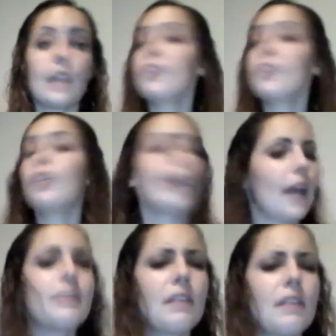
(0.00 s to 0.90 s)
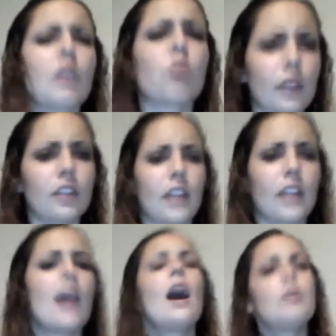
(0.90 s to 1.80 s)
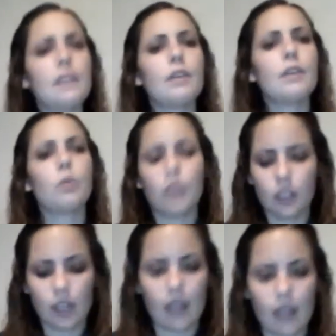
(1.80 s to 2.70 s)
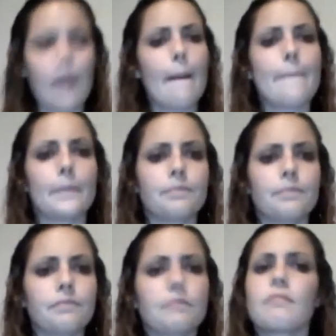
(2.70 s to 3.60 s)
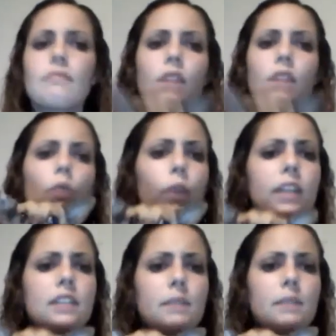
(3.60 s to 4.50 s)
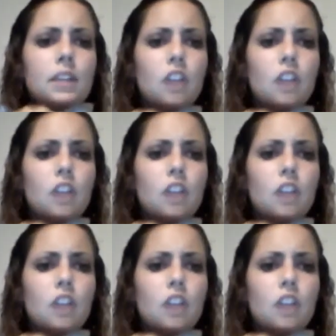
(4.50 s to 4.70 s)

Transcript: And you know what? I was having a really good day. Went and did my